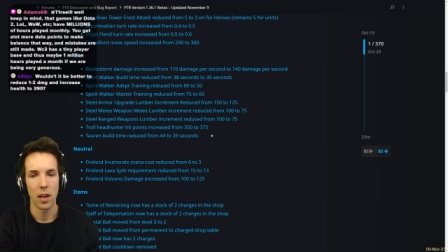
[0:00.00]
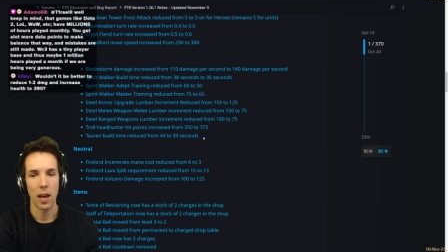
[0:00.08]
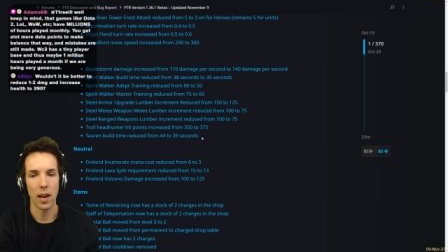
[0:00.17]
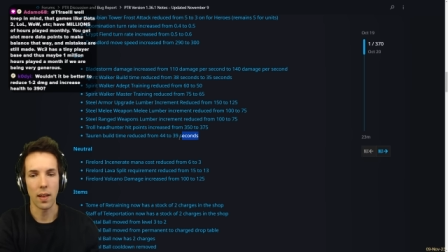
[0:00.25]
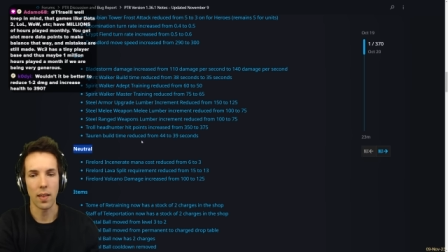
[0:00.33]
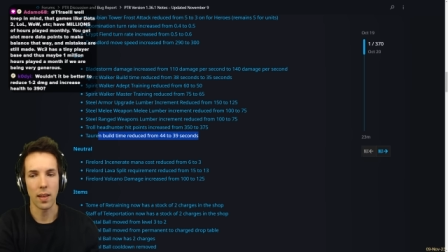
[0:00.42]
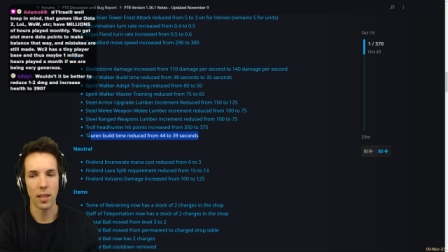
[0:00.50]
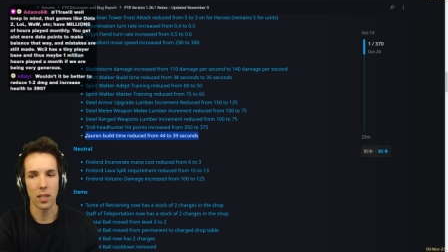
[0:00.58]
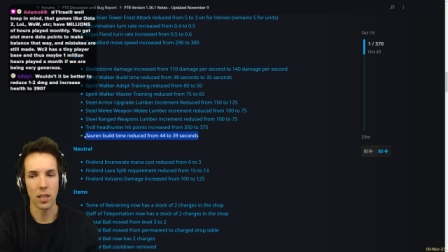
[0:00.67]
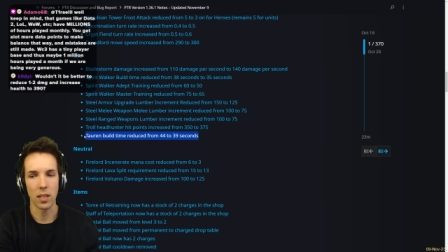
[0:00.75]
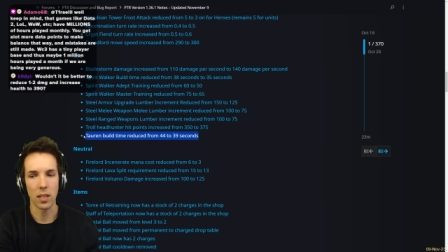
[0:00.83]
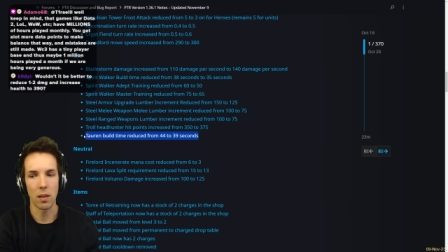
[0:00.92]
And I think
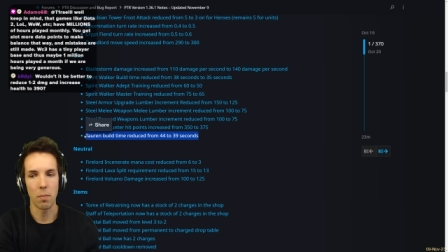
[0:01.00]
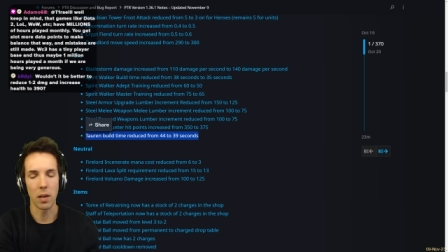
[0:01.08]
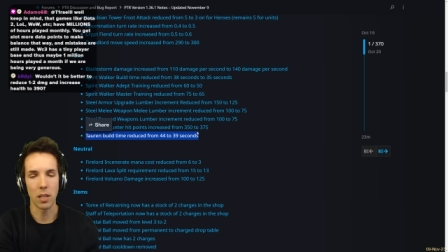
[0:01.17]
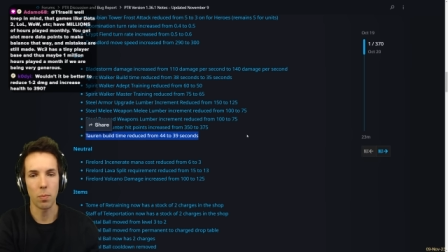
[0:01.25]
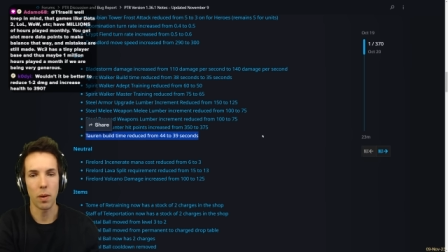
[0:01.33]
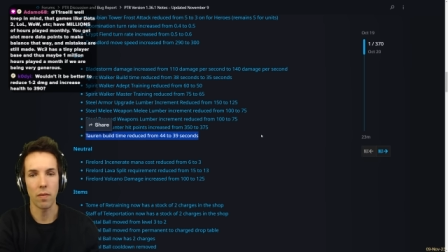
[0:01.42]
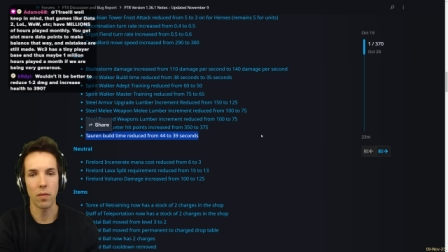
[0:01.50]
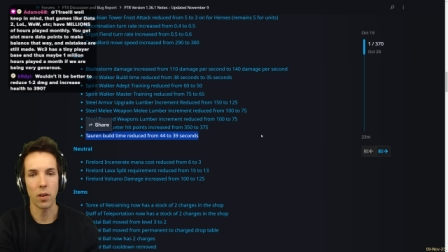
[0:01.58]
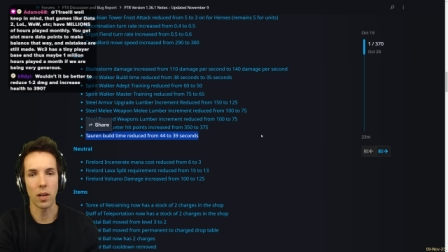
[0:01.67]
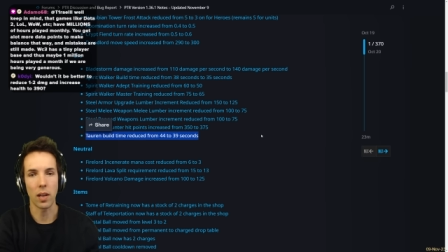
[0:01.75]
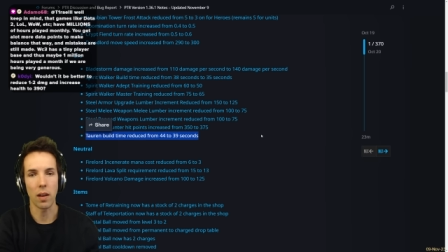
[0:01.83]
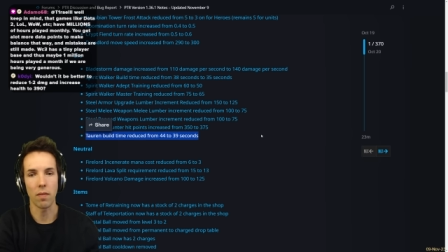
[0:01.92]
this is the best buff you
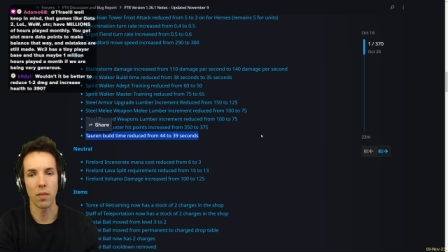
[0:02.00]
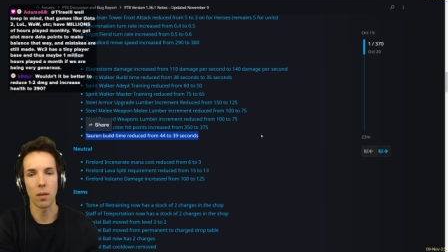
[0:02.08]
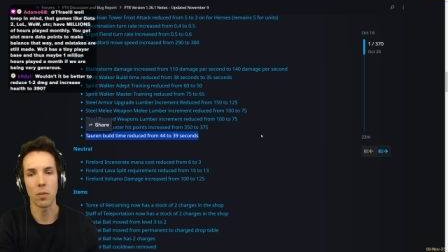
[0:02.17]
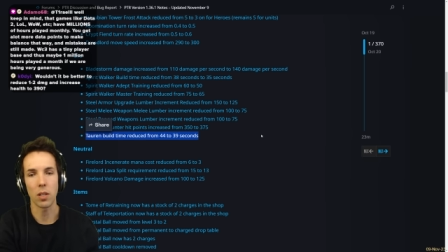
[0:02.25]
could give them.